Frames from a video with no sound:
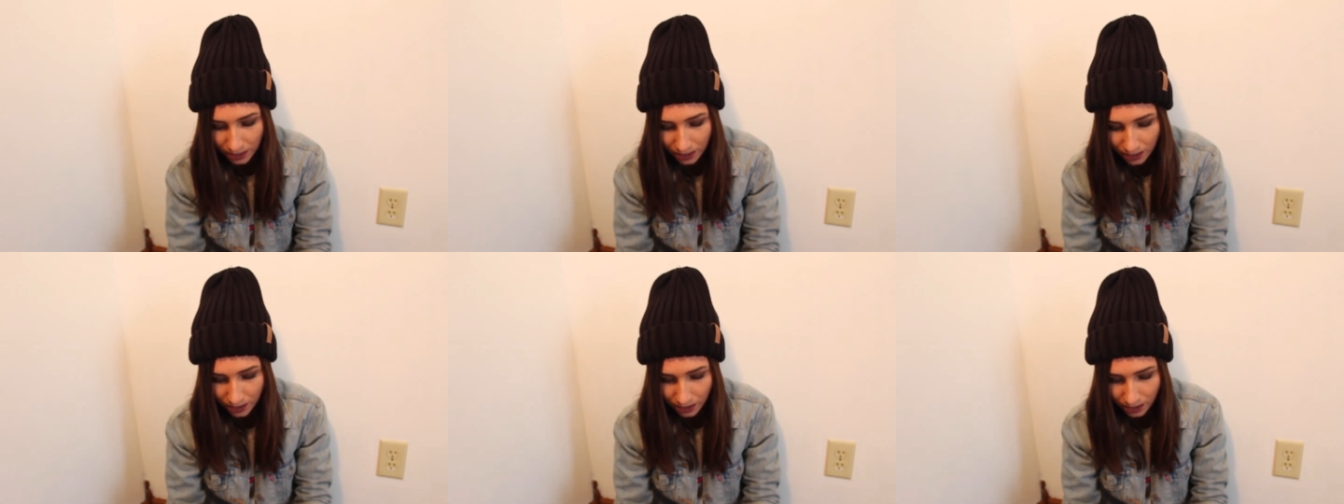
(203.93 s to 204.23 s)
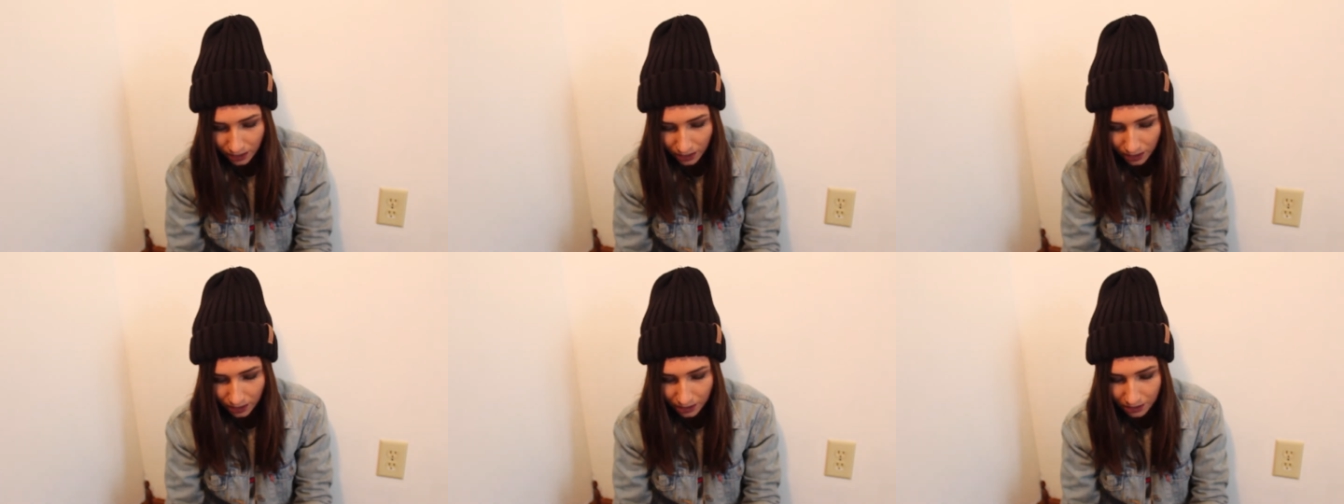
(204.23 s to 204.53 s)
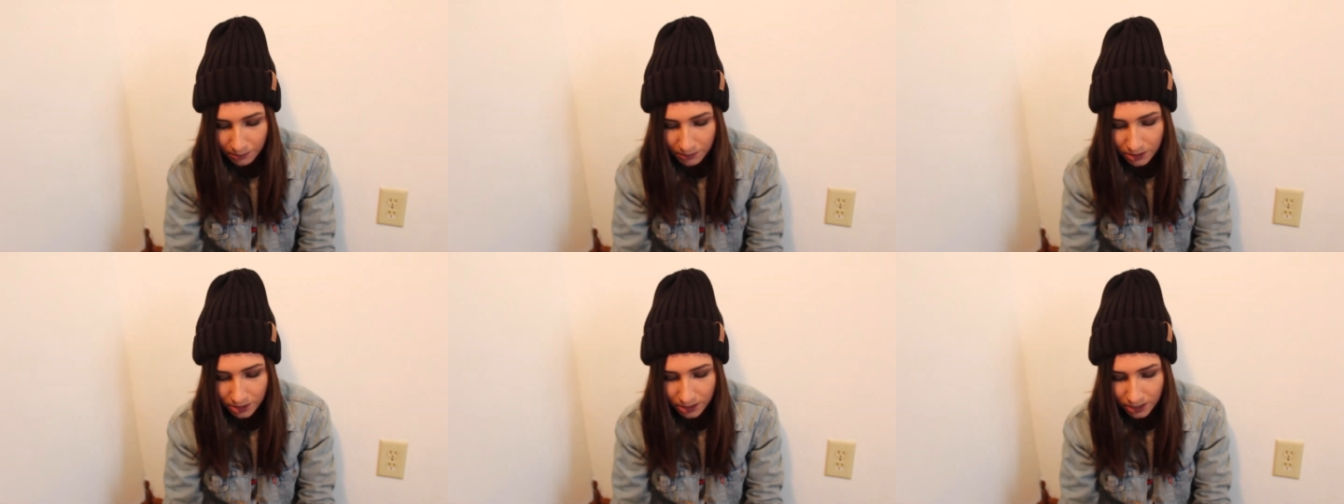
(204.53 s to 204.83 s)
Uh,
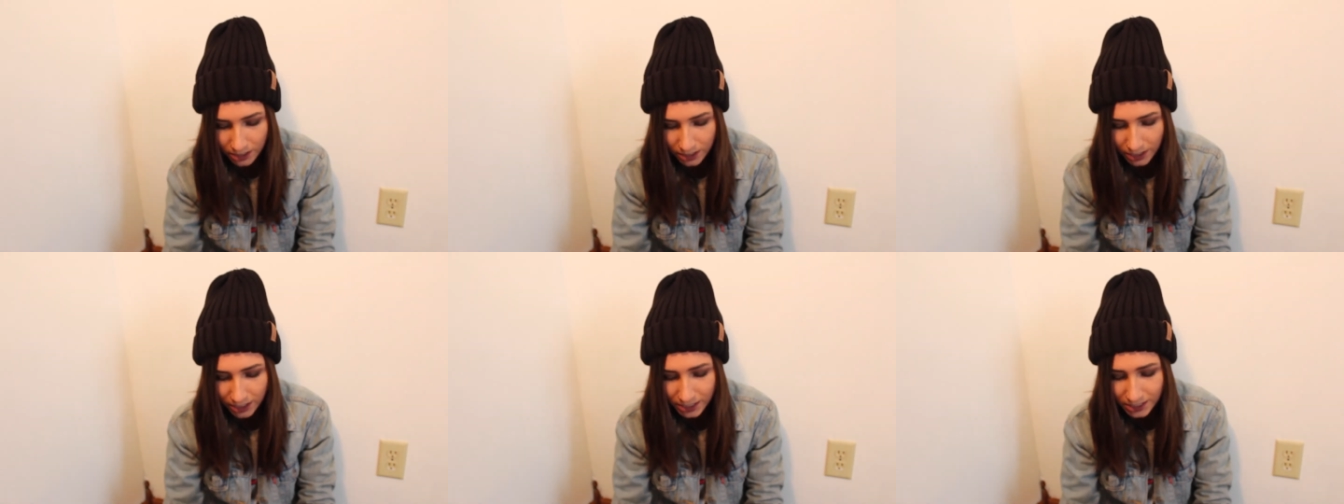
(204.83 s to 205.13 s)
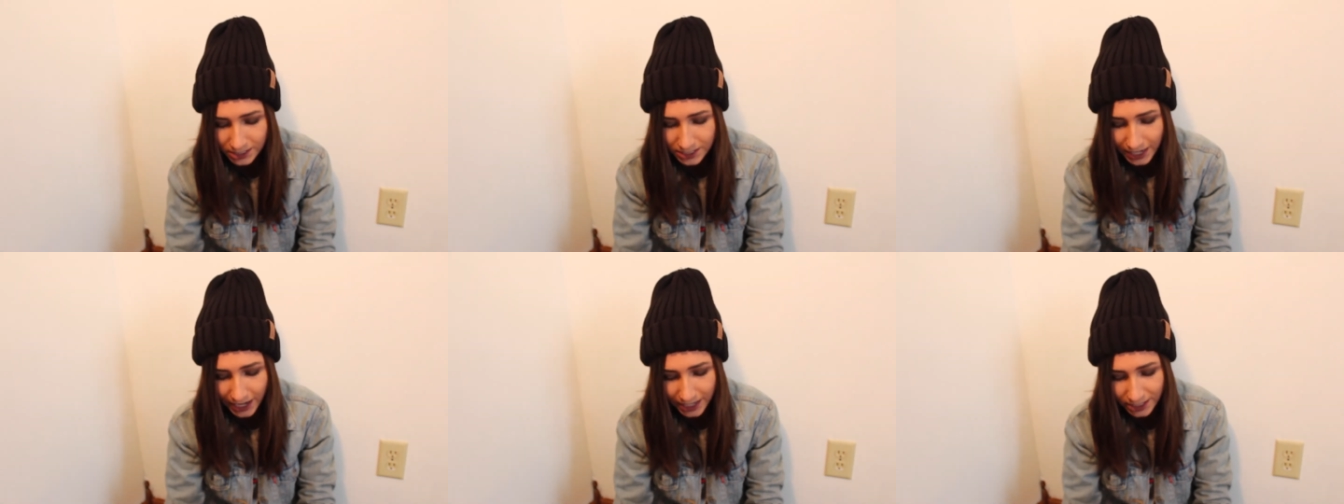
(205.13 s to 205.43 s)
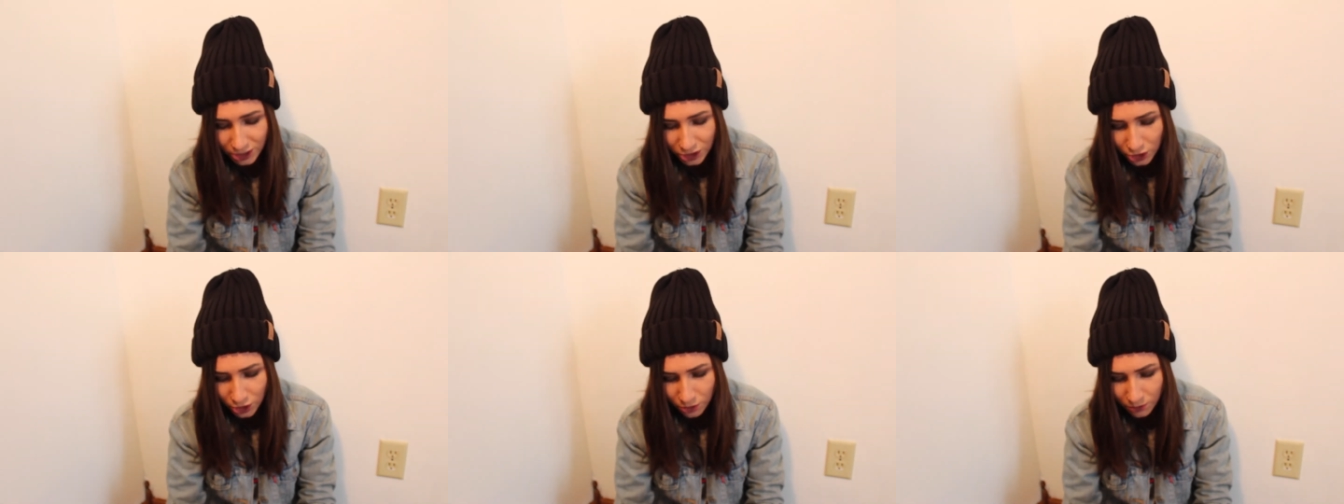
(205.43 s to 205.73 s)
I'm either going to get a
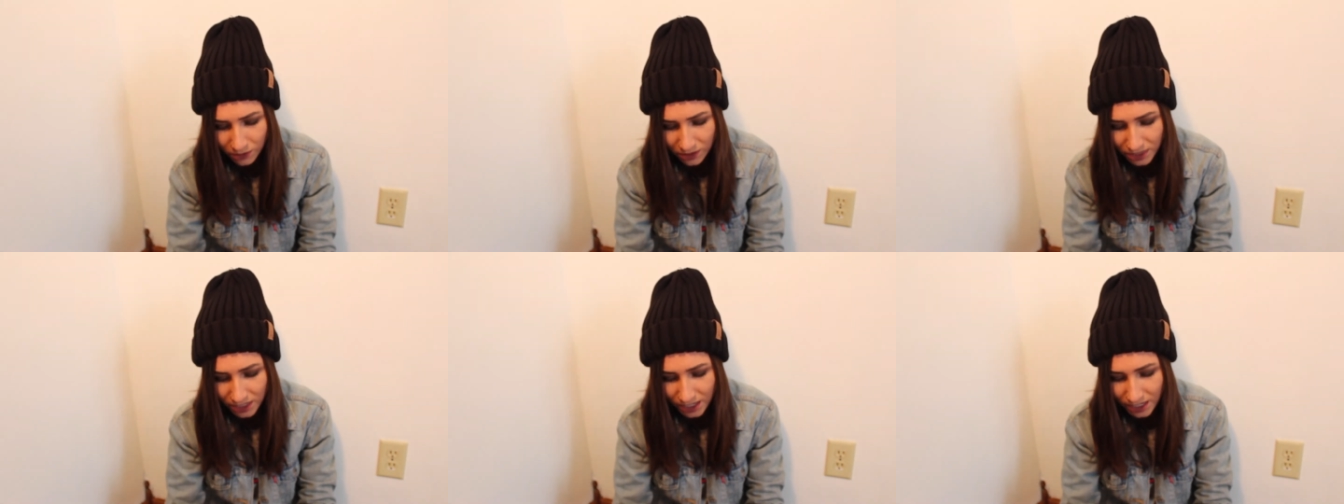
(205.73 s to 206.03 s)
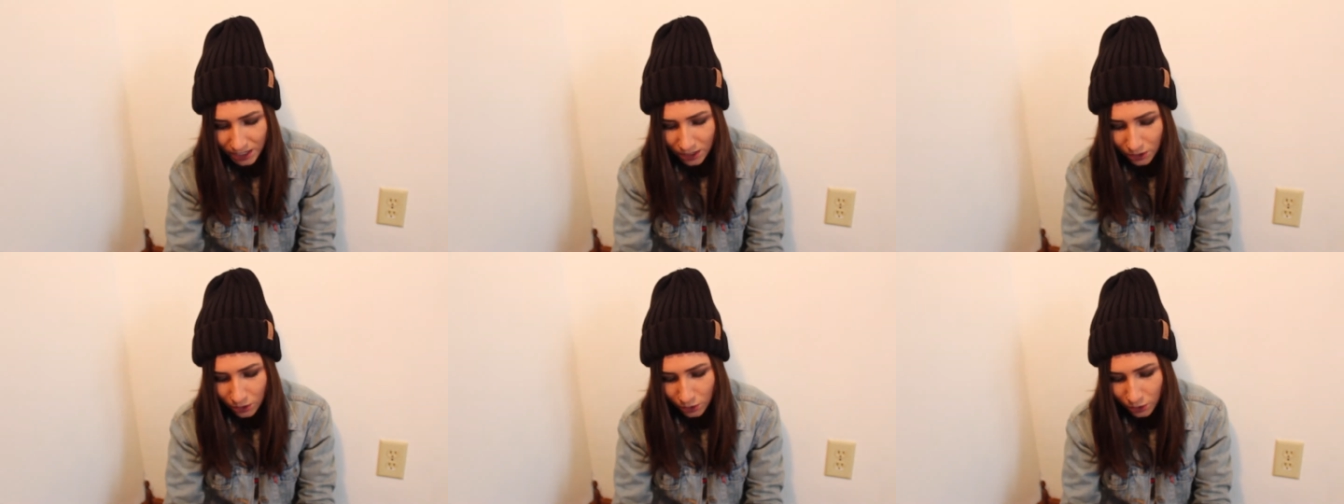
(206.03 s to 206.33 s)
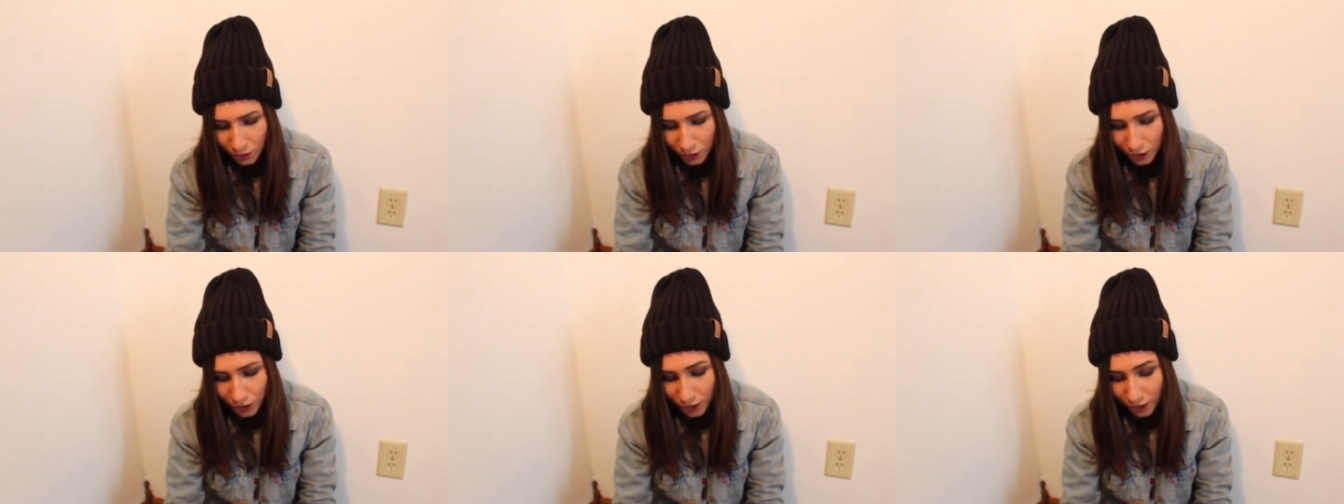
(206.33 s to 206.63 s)
tattoo with it
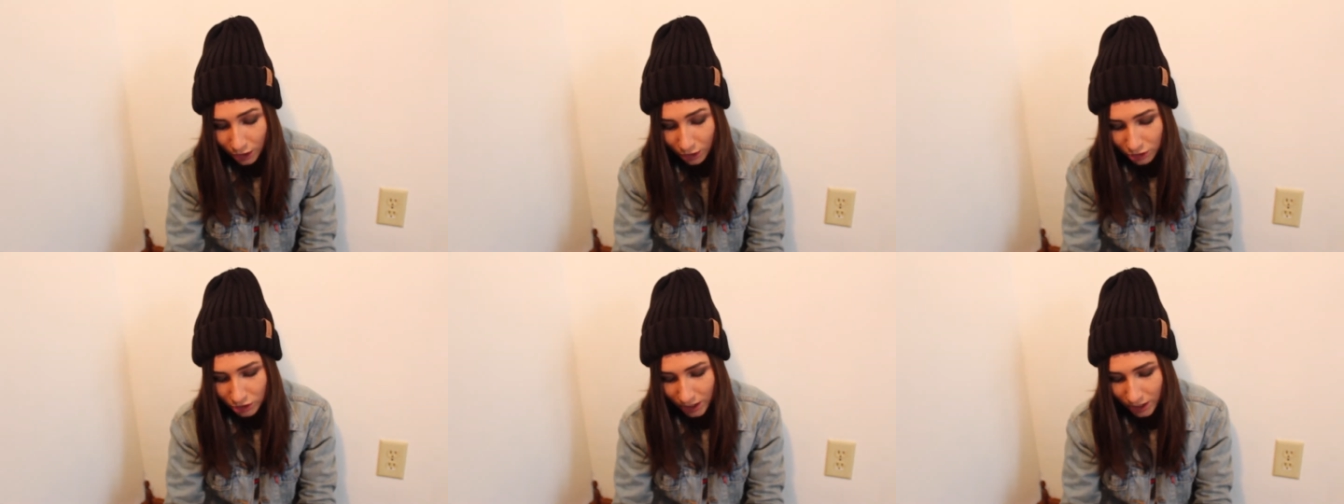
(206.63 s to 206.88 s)
or go